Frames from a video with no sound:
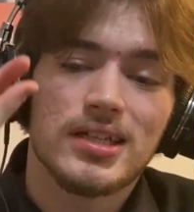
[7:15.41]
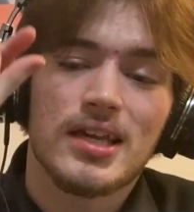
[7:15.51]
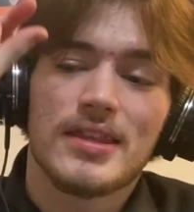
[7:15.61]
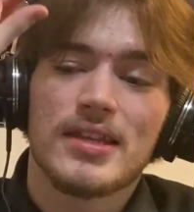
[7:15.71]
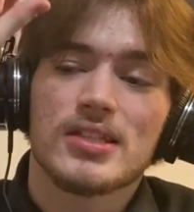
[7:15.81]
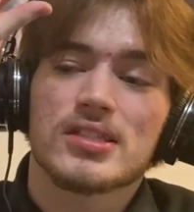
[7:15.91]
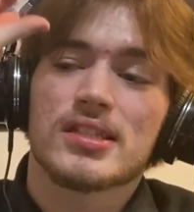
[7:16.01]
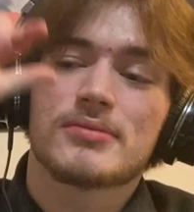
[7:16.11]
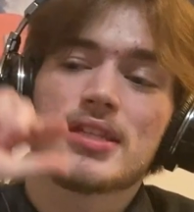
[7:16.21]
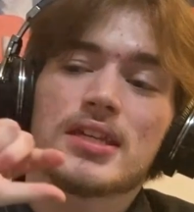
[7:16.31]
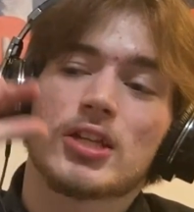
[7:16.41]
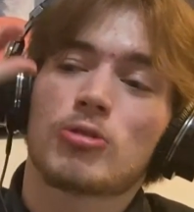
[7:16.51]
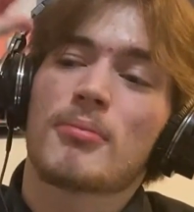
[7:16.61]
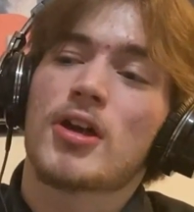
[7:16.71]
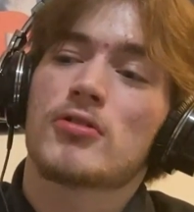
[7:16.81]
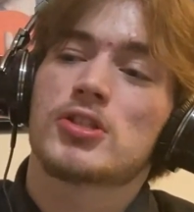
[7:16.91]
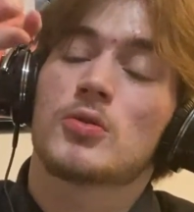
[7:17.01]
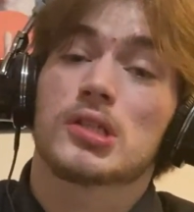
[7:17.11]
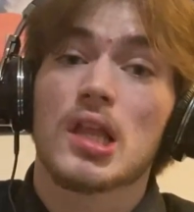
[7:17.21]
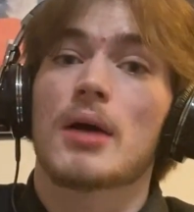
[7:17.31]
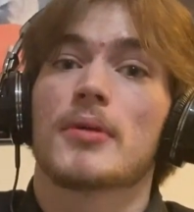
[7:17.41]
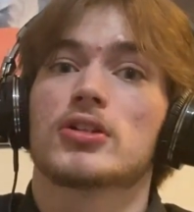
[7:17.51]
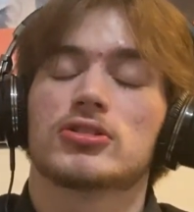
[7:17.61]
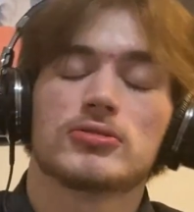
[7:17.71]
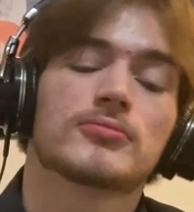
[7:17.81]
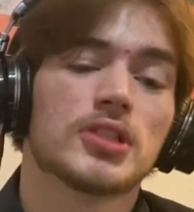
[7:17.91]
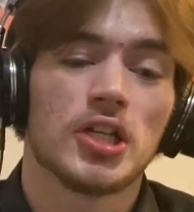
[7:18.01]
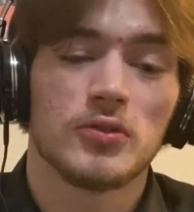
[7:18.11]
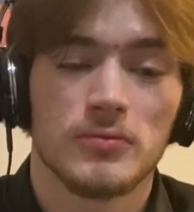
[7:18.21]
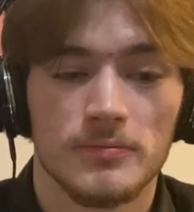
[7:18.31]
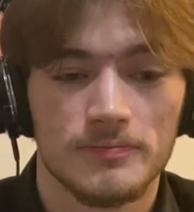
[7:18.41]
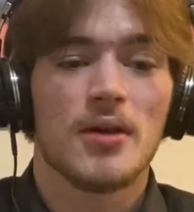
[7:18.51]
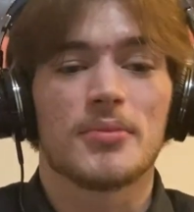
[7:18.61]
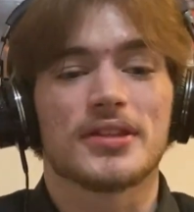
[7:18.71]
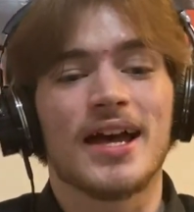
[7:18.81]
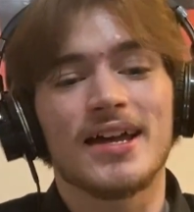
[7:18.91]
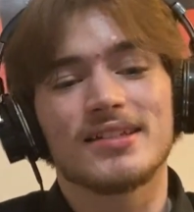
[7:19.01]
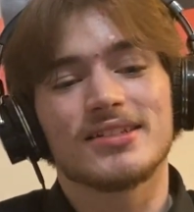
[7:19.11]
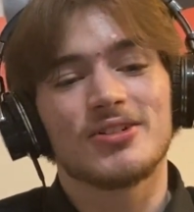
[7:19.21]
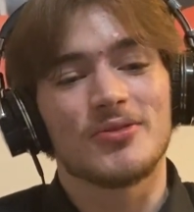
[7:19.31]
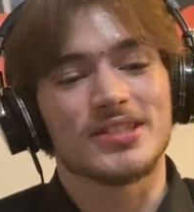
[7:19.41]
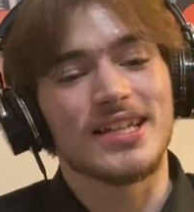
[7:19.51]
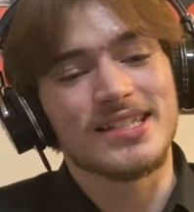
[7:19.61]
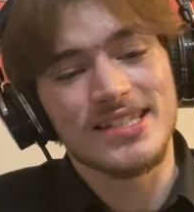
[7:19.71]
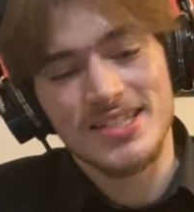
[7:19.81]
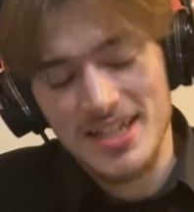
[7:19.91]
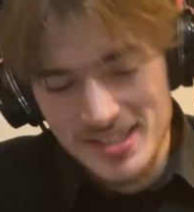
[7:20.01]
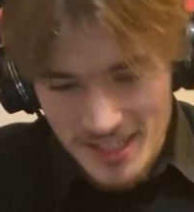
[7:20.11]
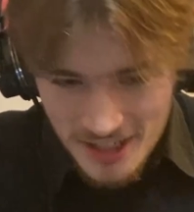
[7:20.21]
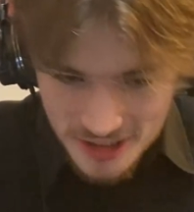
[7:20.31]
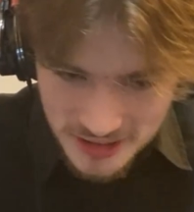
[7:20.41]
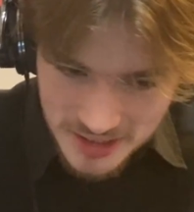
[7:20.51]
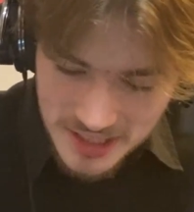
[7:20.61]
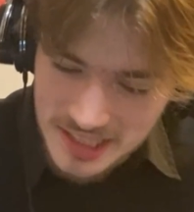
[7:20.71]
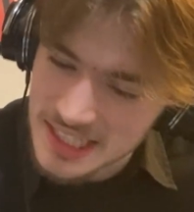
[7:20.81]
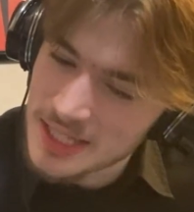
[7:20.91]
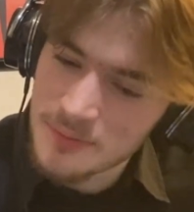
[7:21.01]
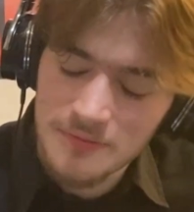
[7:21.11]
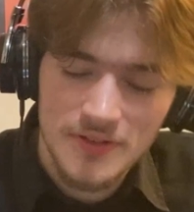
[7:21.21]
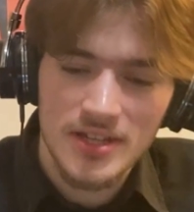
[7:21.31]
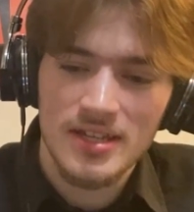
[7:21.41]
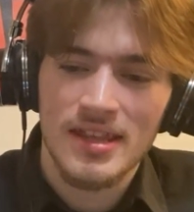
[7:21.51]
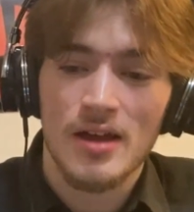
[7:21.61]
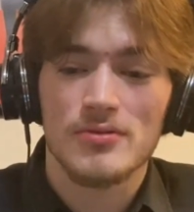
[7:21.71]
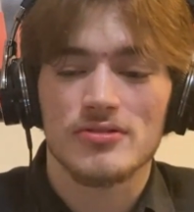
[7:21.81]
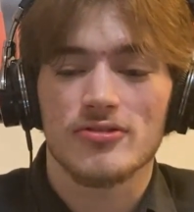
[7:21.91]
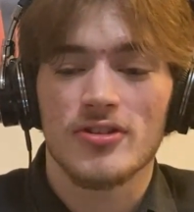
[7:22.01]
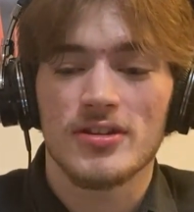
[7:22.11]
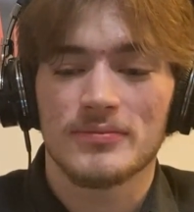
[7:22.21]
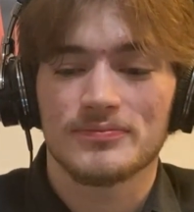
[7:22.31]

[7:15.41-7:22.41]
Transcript: And then it just keeps getting a little bit better until it's a lot better, you know? But that was ITZY Cheshire. The MV, that was great.